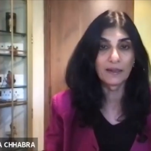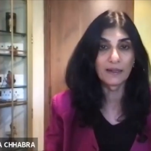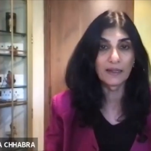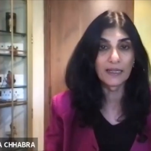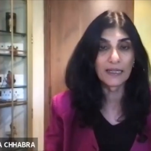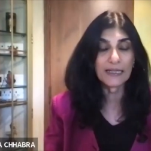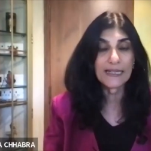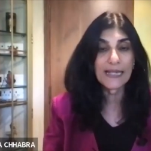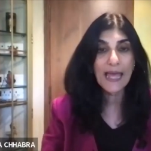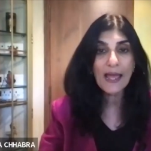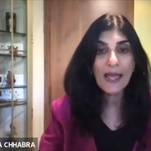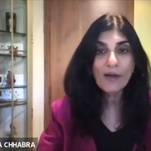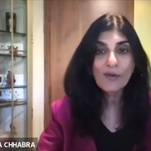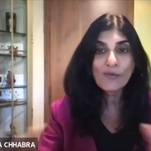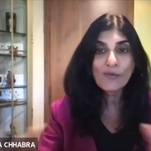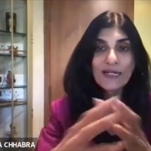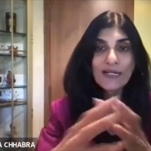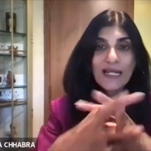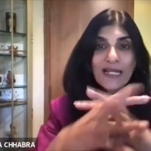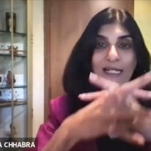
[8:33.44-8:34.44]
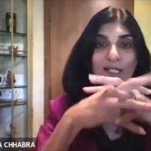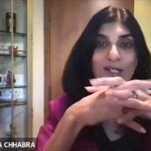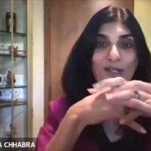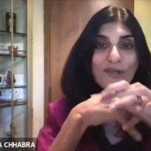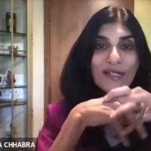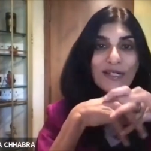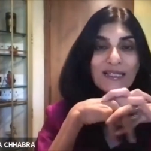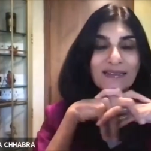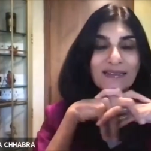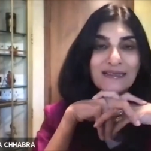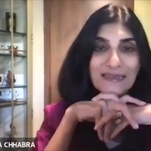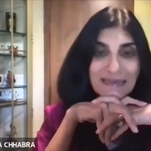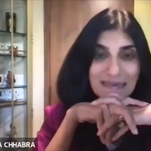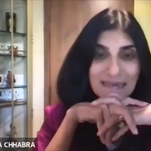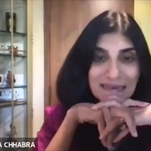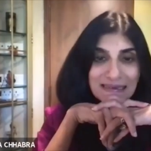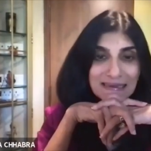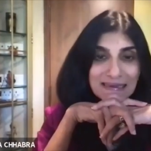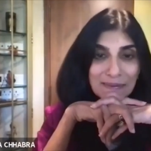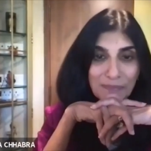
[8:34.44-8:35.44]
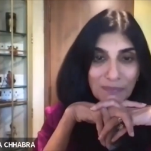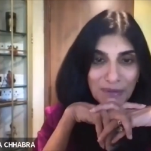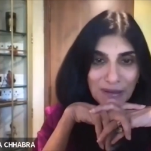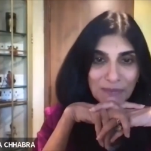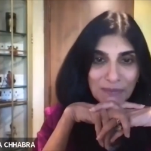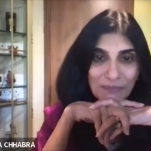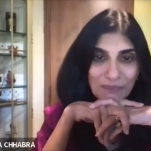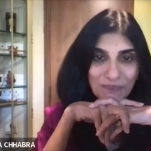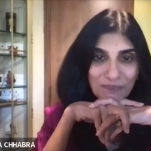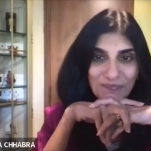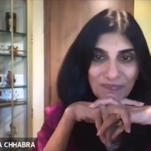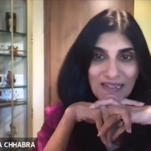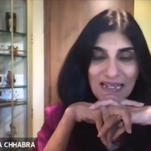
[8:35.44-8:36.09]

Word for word: Now, when I look at this symptom,